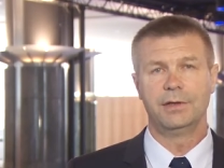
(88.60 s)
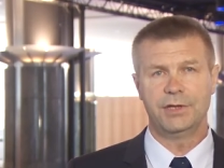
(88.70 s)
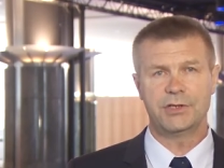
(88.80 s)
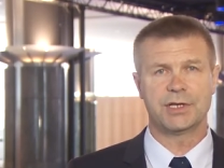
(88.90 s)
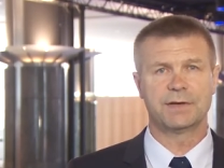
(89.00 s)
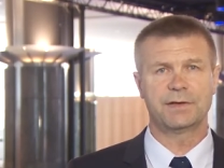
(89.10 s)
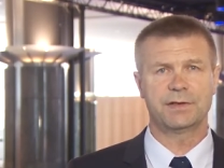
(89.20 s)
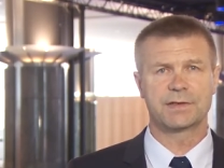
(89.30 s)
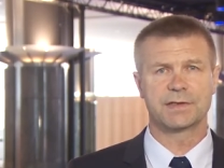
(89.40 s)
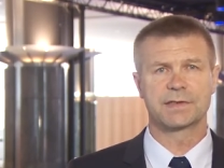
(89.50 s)
Teaching
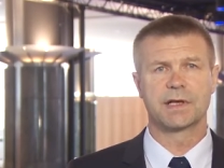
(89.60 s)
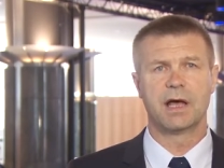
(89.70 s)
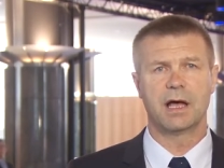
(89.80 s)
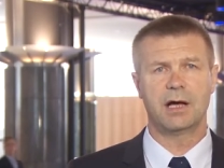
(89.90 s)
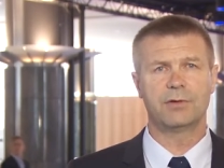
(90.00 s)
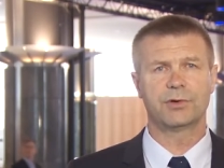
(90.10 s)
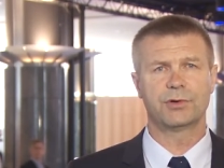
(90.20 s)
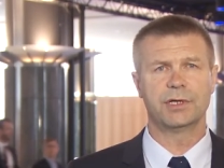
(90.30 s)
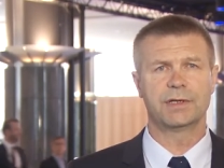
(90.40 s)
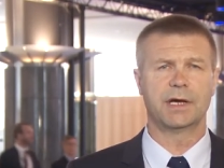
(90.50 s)
citizens how
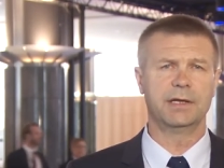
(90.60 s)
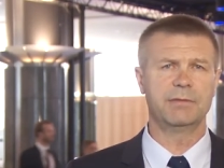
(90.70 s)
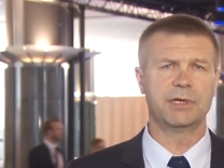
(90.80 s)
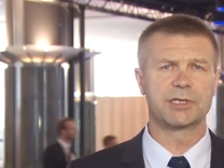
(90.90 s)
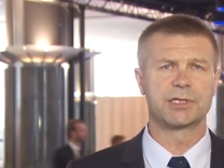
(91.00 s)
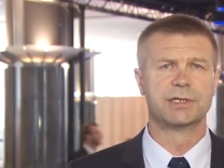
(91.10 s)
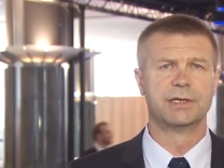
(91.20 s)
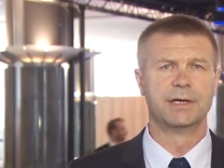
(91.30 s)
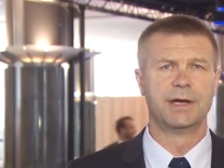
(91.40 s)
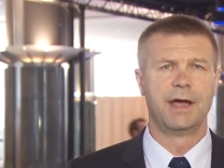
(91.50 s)
to read an image
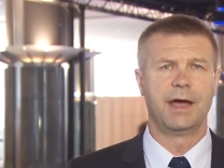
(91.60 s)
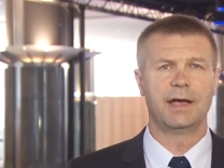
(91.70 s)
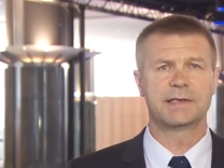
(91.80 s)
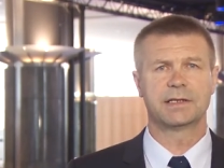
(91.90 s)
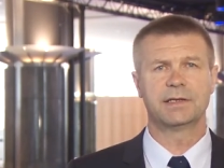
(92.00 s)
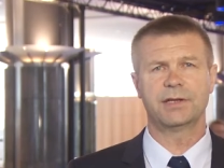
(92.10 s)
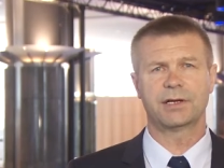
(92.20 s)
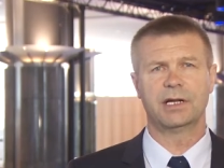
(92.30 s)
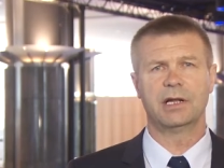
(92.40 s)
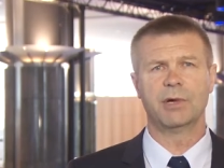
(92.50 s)
as an
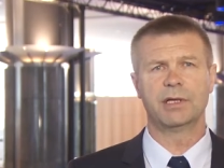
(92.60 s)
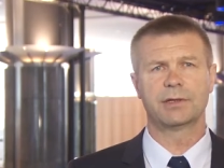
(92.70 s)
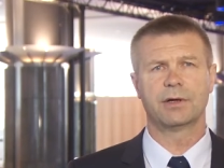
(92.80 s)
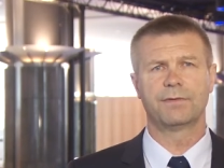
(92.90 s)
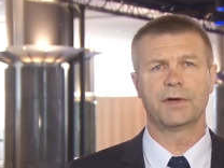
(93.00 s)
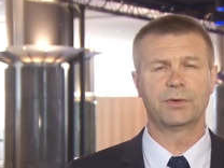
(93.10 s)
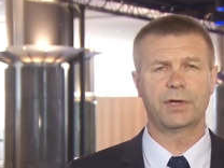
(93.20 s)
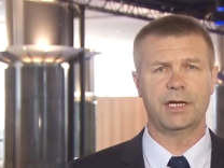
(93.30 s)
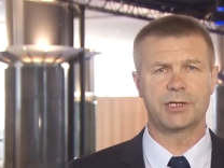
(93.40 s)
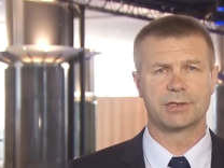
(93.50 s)
integral element of
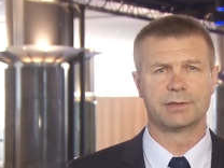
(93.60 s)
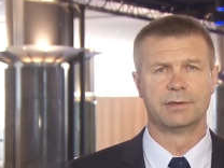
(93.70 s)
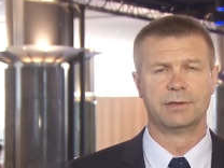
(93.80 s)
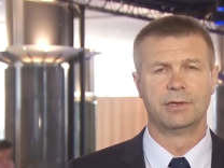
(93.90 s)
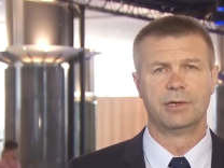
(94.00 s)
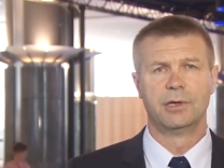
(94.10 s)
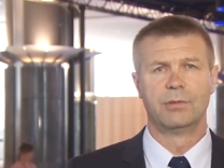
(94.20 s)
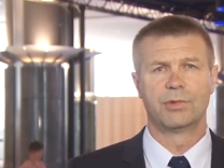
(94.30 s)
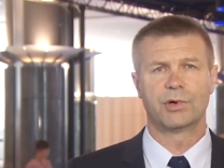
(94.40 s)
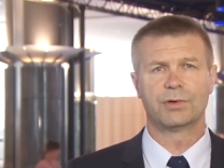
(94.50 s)
education
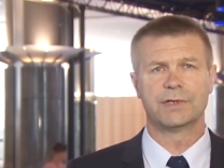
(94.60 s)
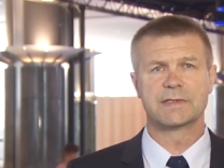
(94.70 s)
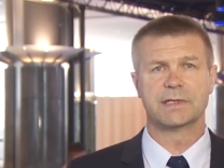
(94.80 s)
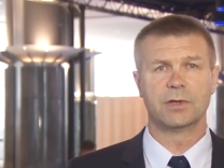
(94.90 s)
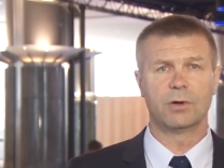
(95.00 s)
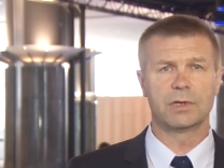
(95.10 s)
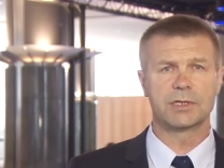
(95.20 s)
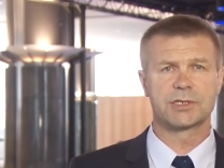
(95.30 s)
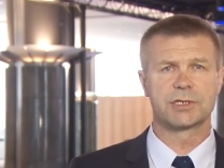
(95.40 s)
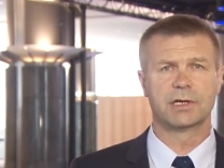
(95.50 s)
broadens the
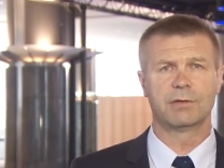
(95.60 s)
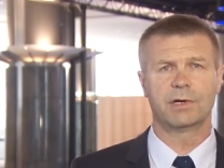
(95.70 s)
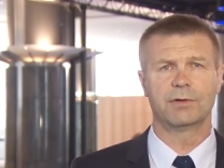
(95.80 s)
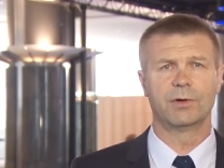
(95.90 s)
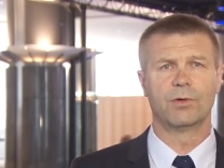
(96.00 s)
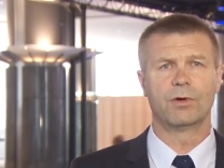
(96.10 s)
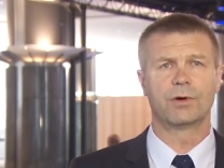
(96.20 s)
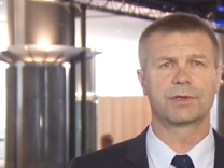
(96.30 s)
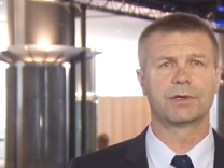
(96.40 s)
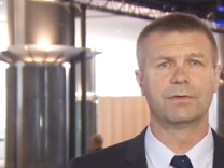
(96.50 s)
knowledge about the
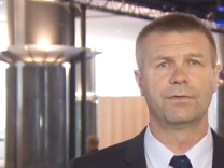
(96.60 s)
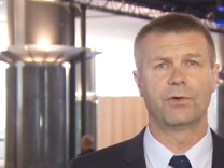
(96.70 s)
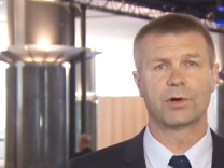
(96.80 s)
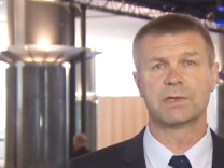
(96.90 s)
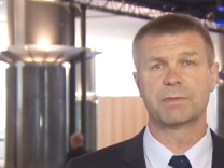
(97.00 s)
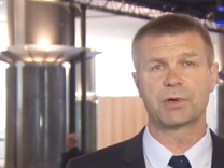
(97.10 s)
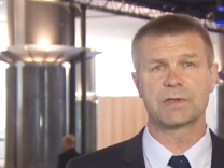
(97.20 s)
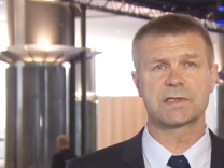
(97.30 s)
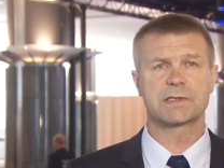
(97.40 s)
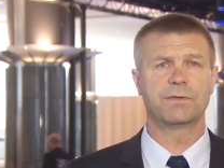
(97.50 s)
world, forms the
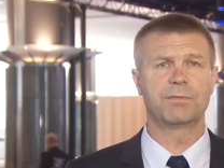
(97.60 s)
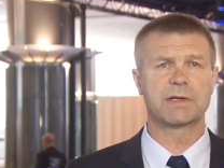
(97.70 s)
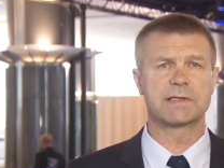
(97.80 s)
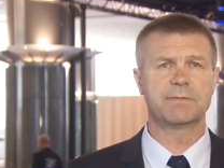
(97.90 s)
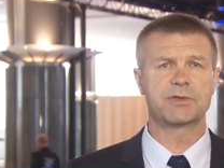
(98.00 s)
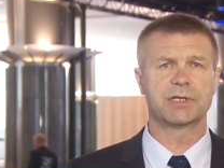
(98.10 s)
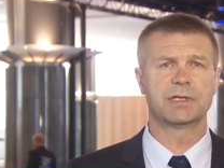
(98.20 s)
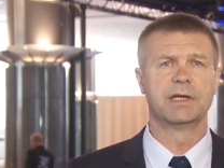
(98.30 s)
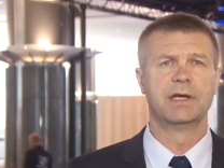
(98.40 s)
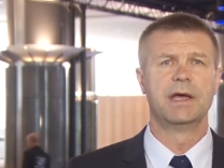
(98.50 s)
process of
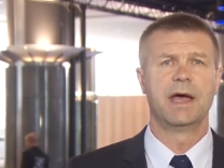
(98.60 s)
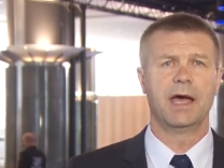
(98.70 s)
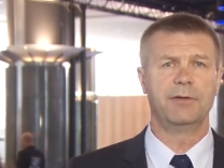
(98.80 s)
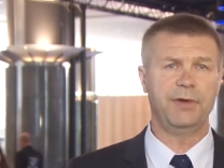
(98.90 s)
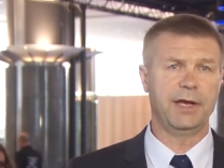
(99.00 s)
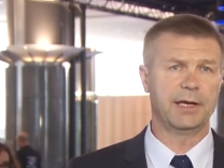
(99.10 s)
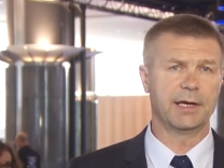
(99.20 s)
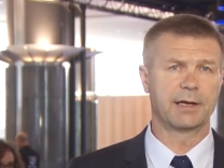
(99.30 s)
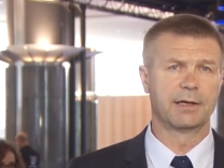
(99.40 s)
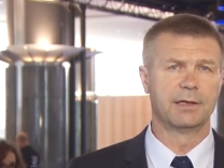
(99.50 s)
perception and
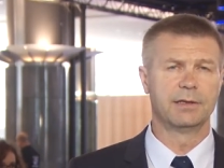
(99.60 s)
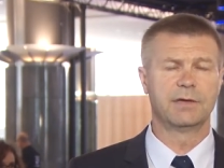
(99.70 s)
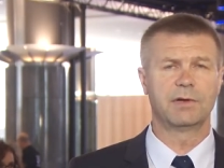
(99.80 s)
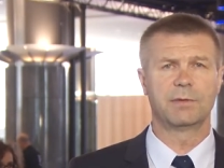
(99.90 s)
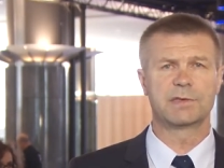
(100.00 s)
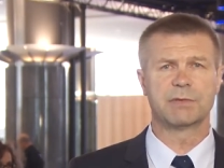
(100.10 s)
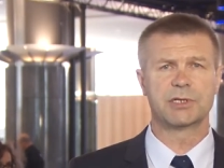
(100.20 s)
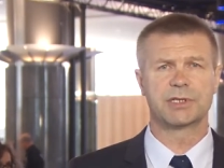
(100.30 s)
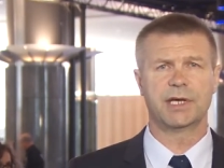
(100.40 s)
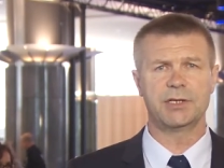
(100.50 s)
thinking, develops
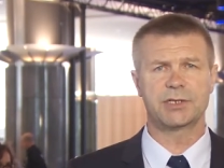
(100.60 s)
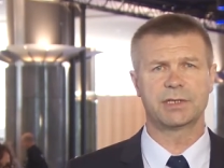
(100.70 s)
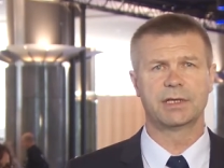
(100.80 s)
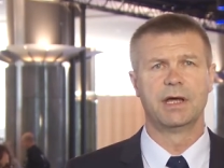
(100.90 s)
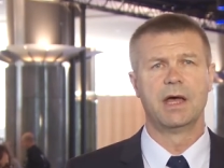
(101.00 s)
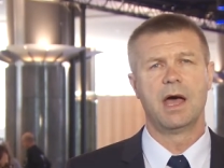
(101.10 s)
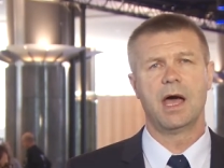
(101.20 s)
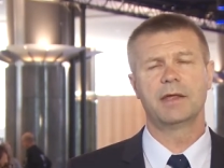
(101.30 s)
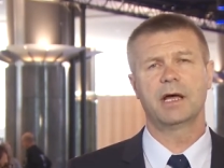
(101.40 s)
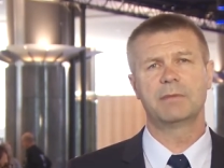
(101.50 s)
imagination,
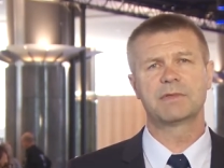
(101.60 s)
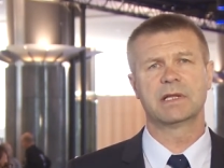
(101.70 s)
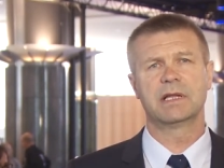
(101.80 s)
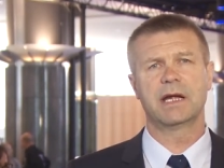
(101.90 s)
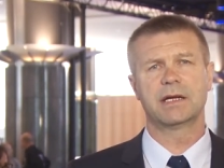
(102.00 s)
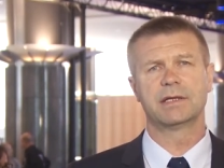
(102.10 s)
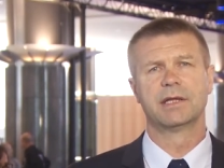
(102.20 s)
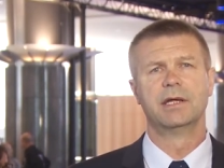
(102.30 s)
and helps them learn